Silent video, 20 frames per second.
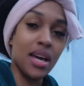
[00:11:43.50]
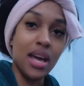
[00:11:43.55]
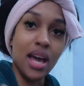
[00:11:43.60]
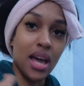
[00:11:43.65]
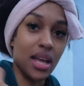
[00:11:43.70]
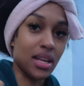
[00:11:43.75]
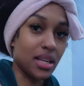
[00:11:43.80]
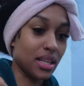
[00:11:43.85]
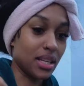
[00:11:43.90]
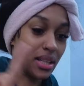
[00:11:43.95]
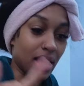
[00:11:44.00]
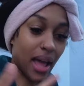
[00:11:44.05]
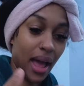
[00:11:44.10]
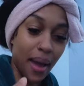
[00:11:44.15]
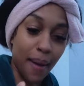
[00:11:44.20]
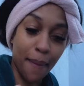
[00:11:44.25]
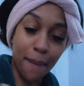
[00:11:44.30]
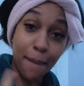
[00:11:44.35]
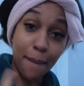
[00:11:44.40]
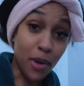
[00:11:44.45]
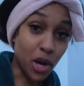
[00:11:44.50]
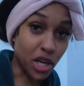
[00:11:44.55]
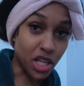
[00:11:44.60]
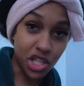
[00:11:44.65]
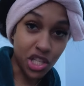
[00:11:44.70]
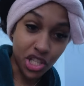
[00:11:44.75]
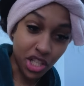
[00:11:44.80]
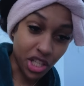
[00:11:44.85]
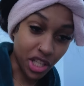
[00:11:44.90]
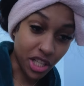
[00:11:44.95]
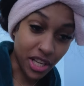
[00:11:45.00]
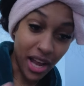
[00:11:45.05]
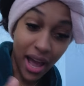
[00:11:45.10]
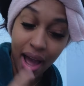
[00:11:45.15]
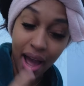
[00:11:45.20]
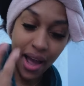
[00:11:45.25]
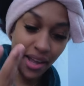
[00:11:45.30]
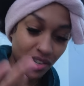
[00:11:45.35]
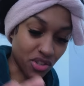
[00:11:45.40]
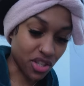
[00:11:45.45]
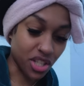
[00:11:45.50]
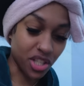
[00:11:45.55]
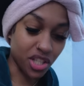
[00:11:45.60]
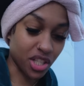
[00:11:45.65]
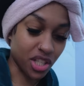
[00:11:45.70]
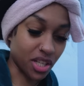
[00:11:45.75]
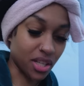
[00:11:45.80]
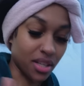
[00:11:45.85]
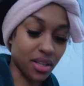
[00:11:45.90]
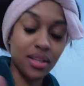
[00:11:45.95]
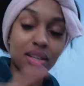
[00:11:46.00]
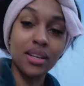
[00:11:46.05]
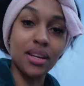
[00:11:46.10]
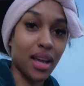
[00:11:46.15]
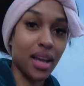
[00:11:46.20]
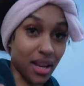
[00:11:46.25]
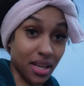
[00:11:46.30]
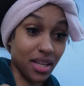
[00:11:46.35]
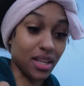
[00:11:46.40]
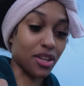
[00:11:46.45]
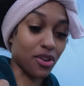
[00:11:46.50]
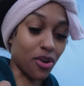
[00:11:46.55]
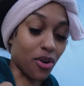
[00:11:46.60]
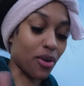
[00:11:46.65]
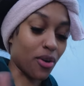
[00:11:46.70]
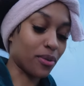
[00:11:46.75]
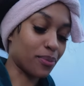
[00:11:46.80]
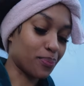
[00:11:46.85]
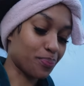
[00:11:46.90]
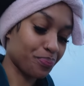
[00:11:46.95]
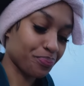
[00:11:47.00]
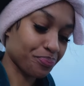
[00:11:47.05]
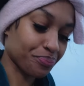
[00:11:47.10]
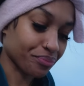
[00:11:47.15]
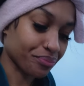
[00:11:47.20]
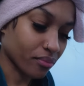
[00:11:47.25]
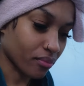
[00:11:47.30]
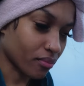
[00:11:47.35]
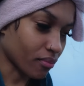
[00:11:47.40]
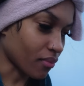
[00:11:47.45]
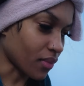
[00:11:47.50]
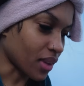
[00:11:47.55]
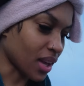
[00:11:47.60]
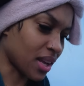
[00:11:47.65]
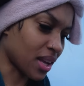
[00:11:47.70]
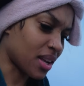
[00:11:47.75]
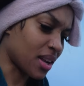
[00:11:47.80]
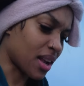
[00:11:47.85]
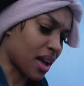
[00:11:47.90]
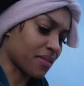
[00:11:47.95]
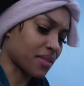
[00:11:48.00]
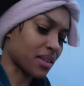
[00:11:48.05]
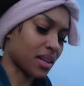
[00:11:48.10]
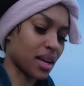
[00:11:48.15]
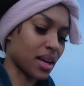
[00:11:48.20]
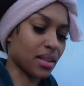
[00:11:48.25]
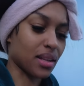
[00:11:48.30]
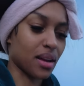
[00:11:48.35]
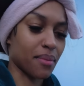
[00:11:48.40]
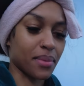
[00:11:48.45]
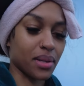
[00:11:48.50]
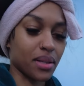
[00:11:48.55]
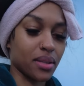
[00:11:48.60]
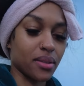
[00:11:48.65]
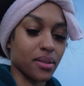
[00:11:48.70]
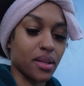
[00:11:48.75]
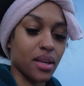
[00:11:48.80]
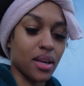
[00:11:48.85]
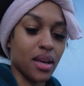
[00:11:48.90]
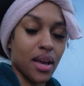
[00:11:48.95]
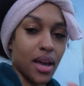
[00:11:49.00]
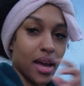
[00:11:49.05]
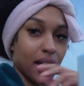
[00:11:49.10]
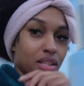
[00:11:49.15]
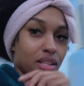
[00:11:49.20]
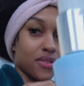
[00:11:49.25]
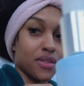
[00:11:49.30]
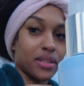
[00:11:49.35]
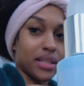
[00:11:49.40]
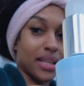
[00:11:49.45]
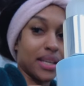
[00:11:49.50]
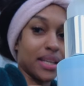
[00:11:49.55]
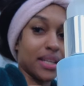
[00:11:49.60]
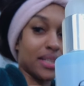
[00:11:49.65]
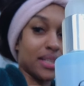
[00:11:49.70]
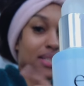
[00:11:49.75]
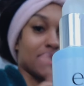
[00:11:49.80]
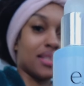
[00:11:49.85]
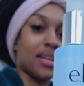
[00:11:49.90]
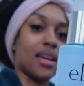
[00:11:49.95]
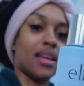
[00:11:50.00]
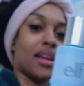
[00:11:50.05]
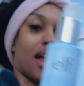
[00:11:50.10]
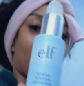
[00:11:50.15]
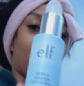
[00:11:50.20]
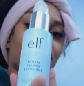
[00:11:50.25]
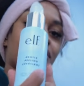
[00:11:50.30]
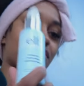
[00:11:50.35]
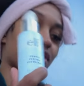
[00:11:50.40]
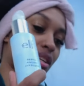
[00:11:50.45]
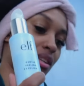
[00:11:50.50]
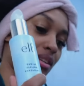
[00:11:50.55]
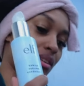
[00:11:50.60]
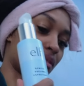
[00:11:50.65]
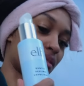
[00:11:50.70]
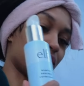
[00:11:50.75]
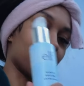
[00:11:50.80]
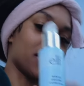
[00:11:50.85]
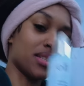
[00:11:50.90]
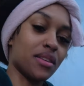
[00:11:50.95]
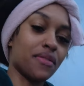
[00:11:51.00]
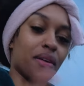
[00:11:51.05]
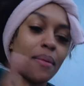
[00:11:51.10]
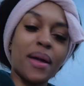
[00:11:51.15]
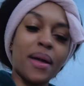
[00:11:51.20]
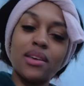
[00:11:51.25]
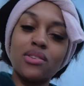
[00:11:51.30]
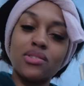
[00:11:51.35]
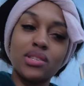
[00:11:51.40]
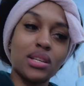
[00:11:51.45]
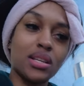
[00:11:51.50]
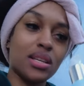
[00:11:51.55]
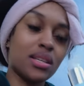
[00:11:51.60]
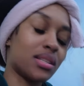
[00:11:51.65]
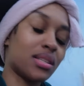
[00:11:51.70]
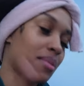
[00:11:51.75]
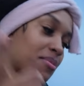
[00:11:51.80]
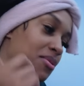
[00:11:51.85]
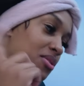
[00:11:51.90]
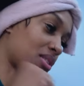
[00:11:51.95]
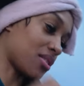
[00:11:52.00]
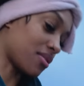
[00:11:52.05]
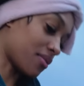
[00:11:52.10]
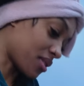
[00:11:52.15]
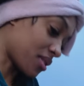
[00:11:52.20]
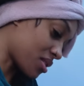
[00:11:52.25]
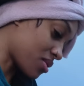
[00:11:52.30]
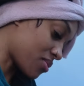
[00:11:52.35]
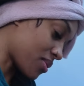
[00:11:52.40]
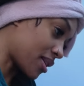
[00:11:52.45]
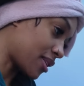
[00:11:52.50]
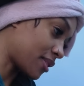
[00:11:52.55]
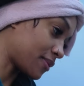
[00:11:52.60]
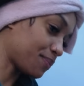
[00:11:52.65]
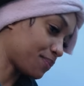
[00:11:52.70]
I need that moisture, that hydration. I need it all. And then after that, I'm gonna exfoliate. And I freaking love this. If I'm not using this, I'm using the first one.